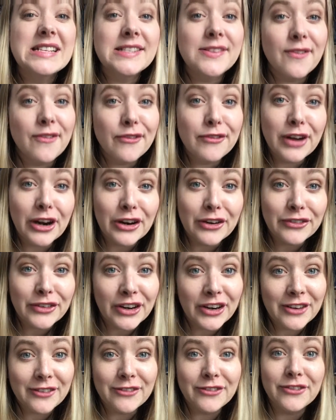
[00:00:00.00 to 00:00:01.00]
is very,
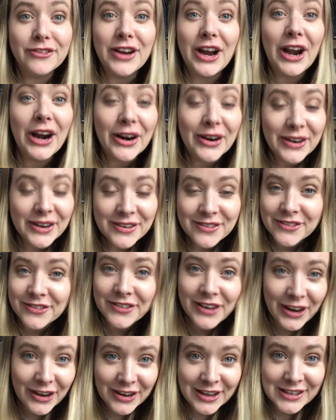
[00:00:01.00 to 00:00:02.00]
very, very,
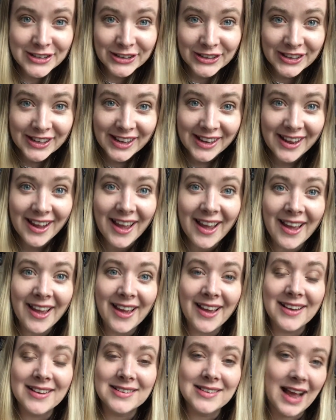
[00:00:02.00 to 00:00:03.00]
very dirty
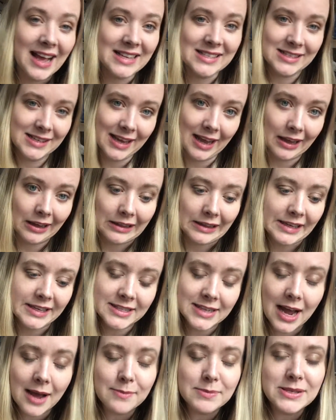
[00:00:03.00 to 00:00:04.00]
and has to get
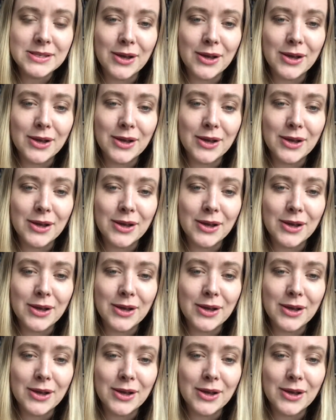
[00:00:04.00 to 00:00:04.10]
cleaned up.